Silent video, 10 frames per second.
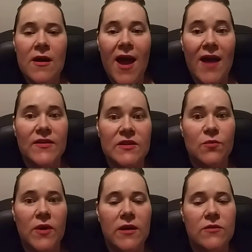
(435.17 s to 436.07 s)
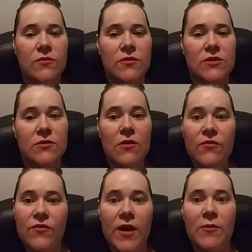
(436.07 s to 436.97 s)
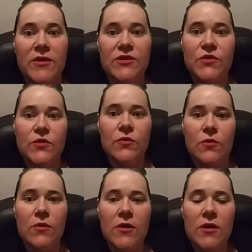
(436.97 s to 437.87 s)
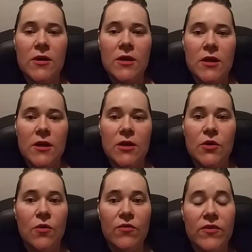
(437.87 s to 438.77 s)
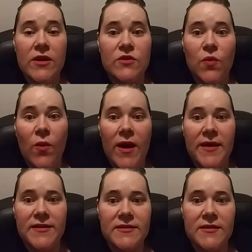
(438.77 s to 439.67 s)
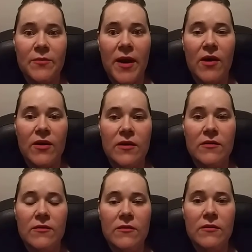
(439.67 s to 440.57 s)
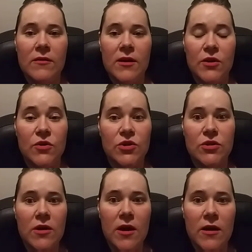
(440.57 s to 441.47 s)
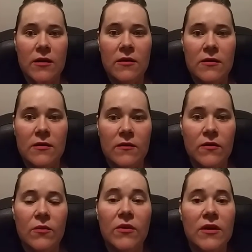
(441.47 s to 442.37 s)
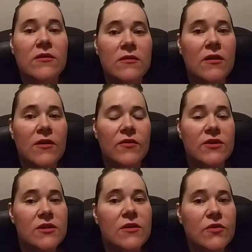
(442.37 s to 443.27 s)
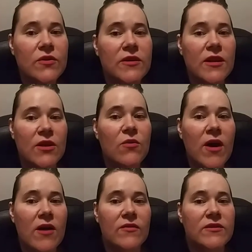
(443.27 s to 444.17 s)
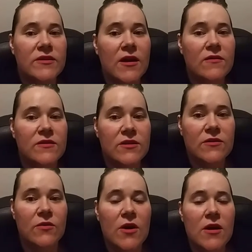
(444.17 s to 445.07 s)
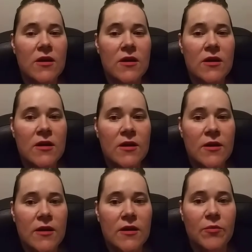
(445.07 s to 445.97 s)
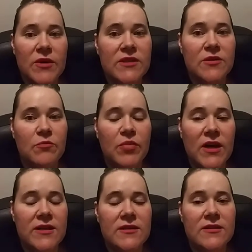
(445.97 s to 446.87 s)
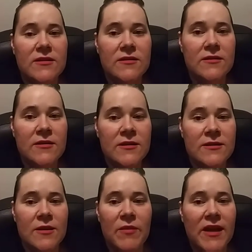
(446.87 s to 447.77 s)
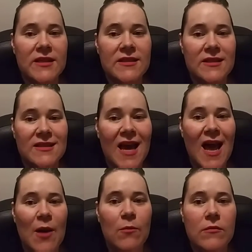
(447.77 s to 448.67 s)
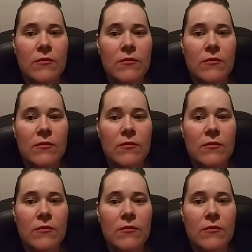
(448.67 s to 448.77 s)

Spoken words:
act this way towards your own families, too. You don't think twice about it. And you should. If you really do love your children that you have yourselves, too. You bust your butts to make it to the top.